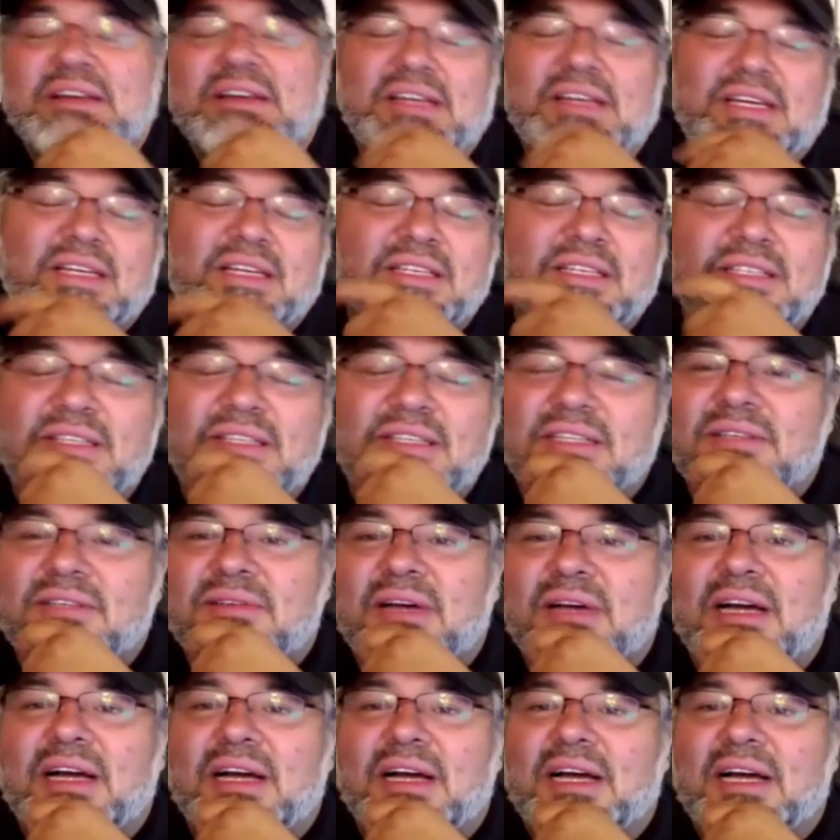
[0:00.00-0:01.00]
And you know,
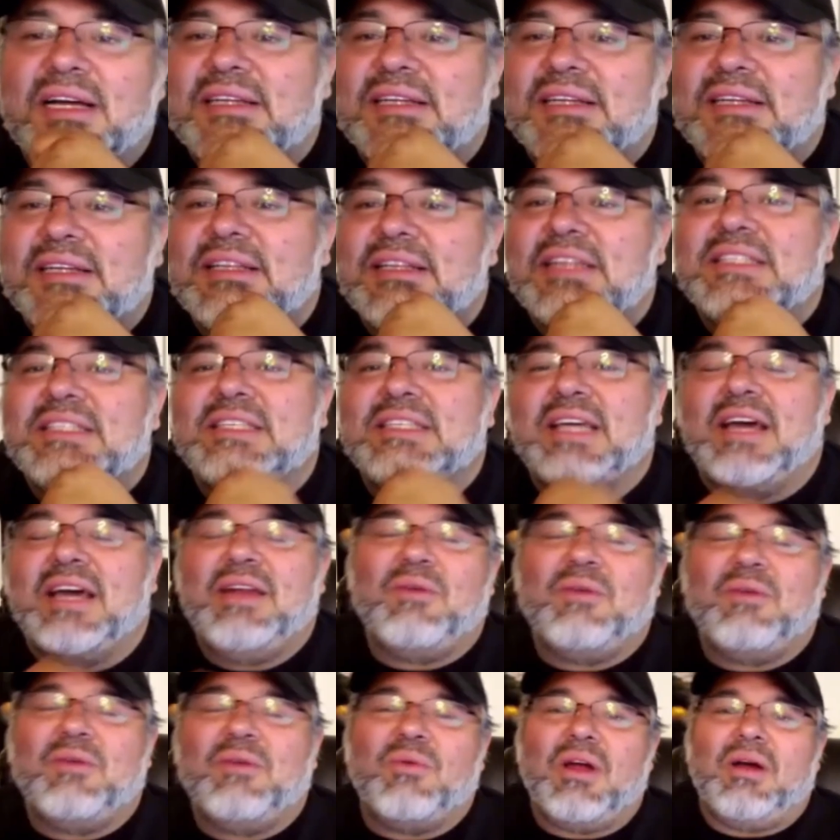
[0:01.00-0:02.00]
I that's kind
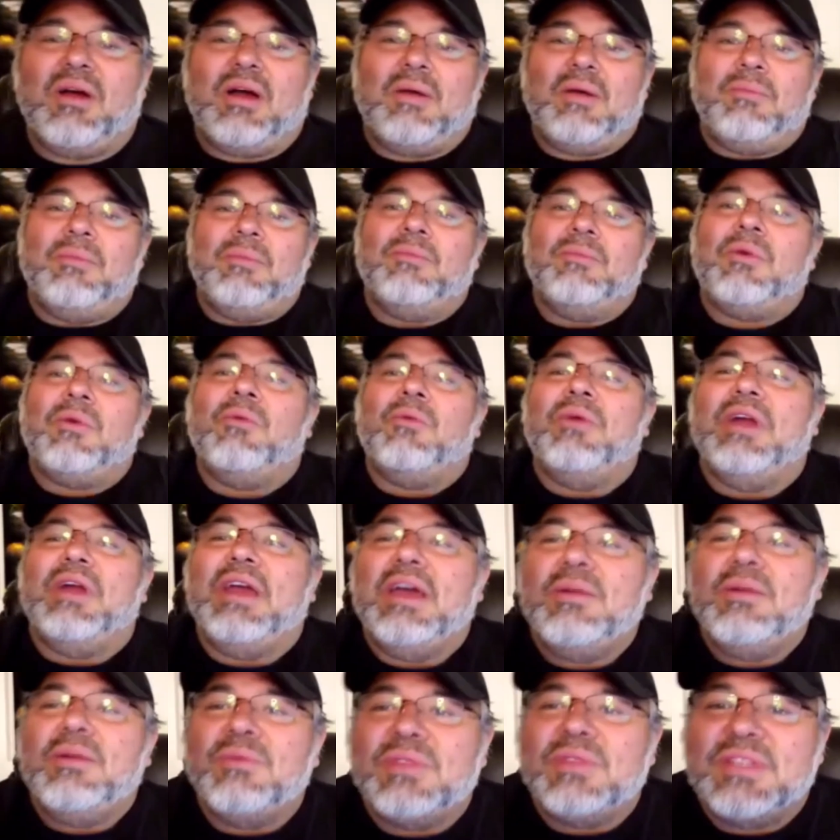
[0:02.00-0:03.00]
of where I want to
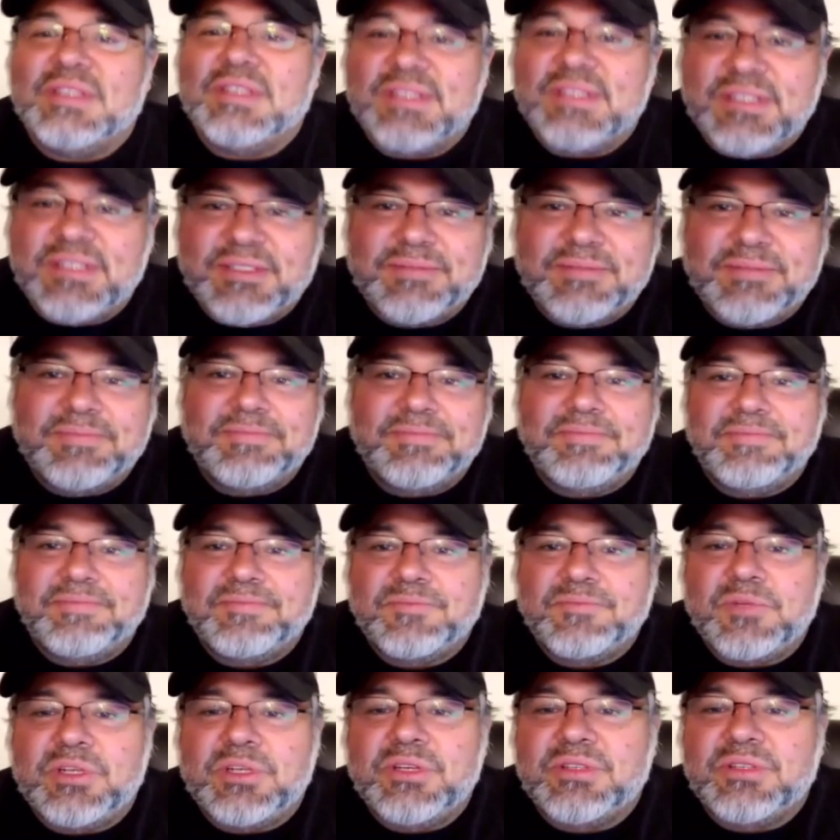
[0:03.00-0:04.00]
head with this.
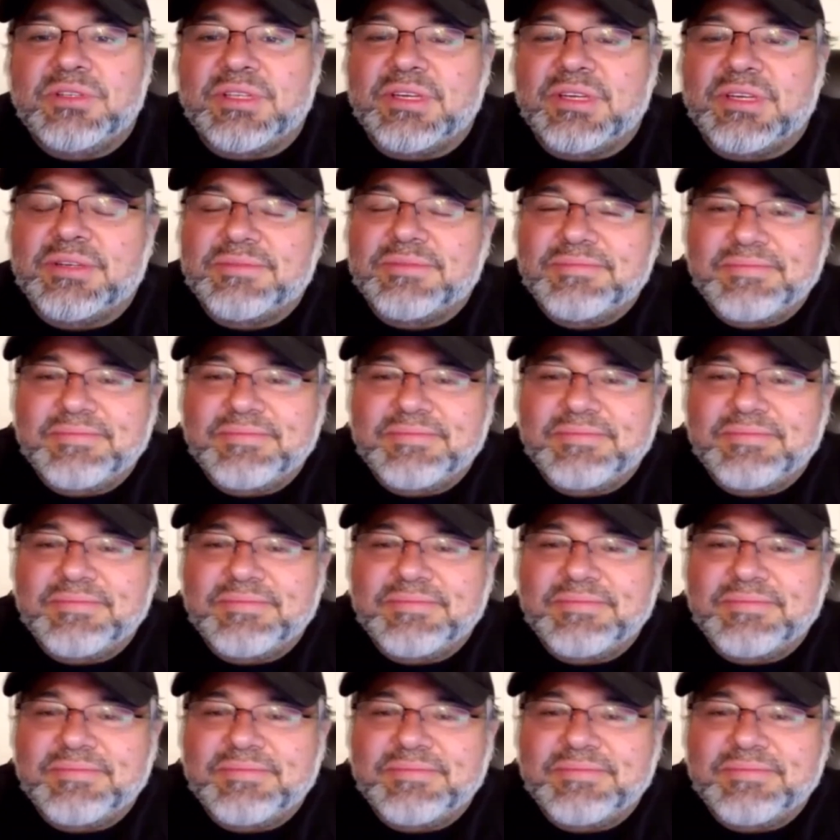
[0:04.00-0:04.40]
What do you think?